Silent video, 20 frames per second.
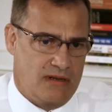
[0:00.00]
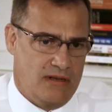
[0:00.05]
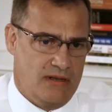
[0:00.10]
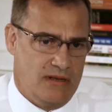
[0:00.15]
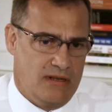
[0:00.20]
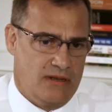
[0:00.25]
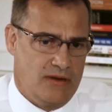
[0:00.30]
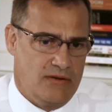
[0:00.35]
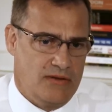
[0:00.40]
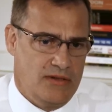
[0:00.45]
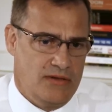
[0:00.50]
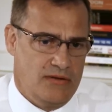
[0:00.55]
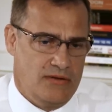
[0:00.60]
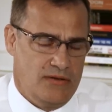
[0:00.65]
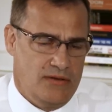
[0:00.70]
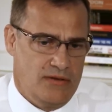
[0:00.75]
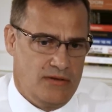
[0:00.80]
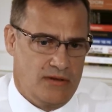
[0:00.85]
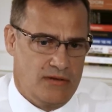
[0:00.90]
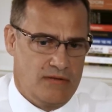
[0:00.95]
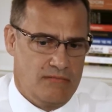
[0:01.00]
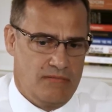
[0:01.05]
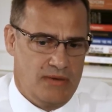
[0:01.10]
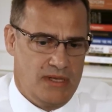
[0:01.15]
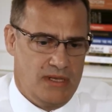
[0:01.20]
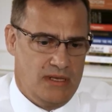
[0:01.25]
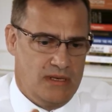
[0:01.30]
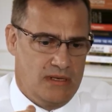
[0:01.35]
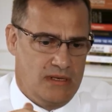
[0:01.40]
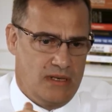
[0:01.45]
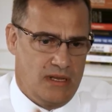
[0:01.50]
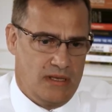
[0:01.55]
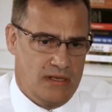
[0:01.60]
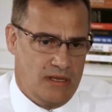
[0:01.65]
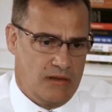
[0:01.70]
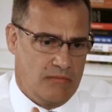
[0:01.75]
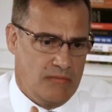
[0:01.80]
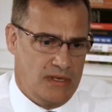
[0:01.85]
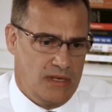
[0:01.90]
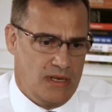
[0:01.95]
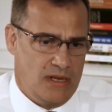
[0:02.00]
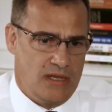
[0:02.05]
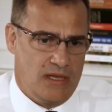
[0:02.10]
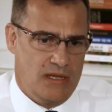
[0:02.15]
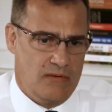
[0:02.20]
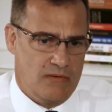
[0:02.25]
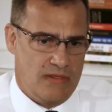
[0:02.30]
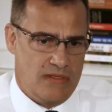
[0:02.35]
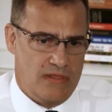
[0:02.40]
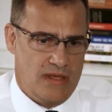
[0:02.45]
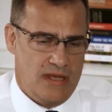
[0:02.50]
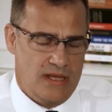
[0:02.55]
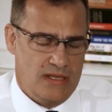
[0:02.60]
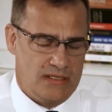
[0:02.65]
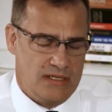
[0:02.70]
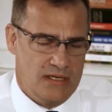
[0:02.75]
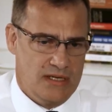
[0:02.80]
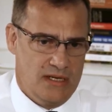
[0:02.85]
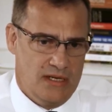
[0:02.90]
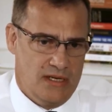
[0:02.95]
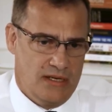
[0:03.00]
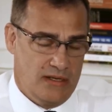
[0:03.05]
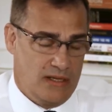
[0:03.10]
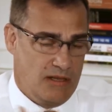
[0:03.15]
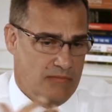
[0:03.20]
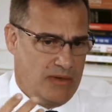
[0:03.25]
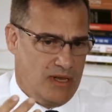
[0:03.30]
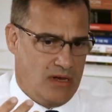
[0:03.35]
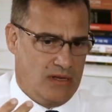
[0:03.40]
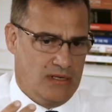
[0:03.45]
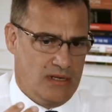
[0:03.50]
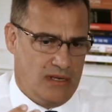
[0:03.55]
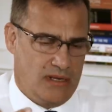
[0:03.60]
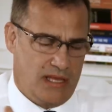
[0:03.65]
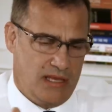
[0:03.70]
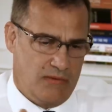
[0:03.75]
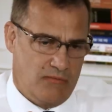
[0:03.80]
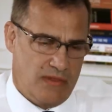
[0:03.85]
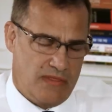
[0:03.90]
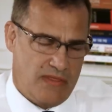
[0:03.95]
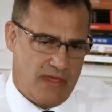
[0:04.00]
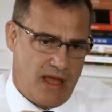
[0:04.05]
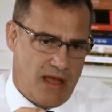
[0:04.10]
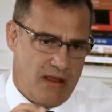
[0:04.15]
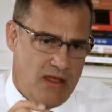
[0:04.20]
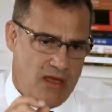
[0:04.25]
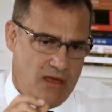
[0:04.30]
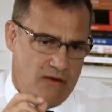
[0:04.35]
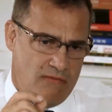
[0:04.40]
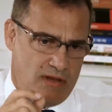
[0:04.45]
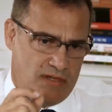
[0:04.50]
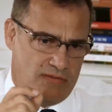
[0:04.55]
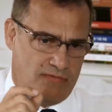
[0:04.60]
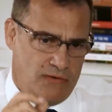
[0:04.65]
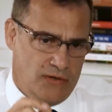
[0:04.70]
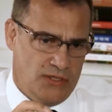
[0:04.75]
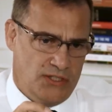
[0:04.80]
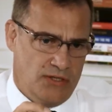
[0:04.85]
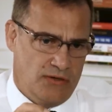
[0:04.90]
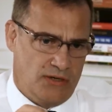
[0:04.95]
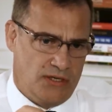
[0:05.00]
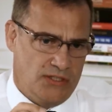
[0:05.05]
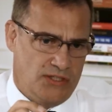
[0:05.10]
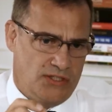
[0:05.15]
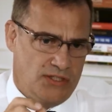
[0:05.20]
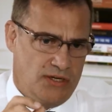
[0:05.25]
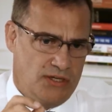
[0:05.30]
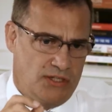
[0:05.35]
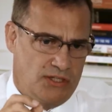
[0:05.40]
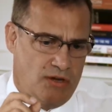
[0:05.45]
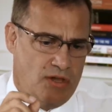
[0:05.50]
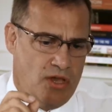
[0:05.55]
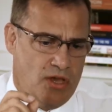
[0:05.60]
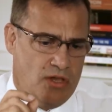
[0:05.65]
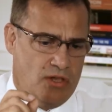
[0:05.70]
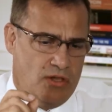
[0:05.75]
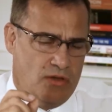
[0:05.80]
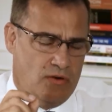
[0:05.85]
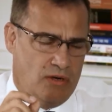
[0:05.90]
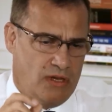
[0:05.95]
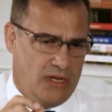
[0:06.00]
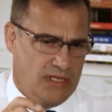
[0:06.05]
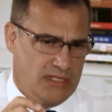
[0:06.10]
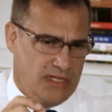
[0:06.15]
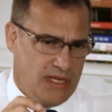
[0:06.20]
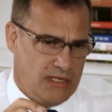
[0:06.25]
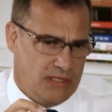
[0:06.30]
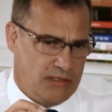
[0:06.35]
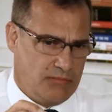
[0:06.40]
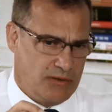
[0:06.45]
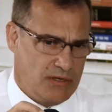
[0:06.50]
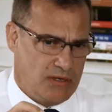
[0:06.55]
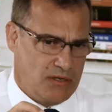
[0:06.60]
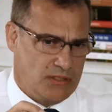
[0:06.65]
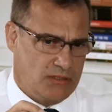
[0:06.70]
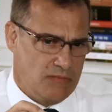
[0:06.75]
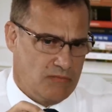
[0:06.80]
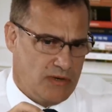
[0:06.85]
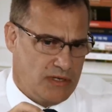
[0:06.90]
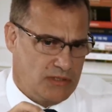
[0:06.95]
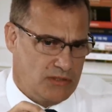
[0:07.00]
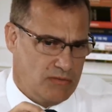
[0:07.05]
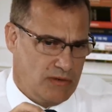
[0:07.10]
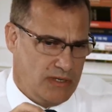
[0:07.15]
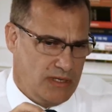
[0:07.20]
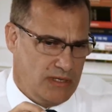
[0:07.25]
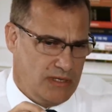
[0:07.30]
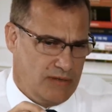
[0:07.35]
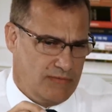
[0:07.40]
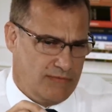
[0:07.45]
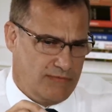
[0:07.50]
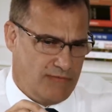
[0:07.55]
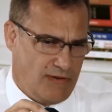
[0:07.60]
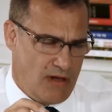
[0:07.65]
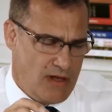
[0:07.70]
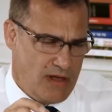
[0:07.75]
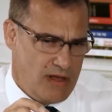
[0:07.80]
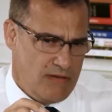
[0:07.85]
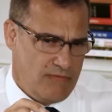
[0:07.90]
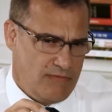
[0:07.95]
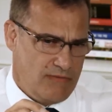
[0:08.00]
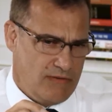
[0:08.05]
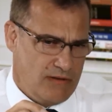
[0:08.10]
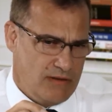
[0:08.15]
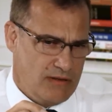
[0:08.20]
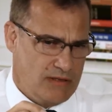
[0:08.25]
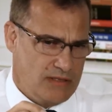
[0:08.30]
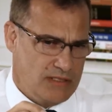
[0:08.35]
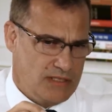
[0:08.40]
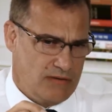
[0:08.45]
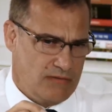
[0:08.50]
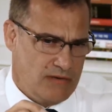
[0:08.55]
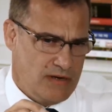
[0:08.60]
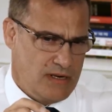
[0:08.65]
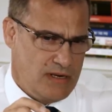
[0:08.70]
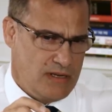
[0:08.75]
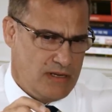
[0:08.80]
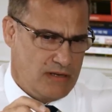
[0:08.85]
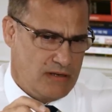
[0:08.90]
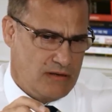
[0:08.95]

You know, you, you can be you can be lucky with that. You can be unlucky with that. As far as you're concerned, so you're looking to get into production when 25? Is that right?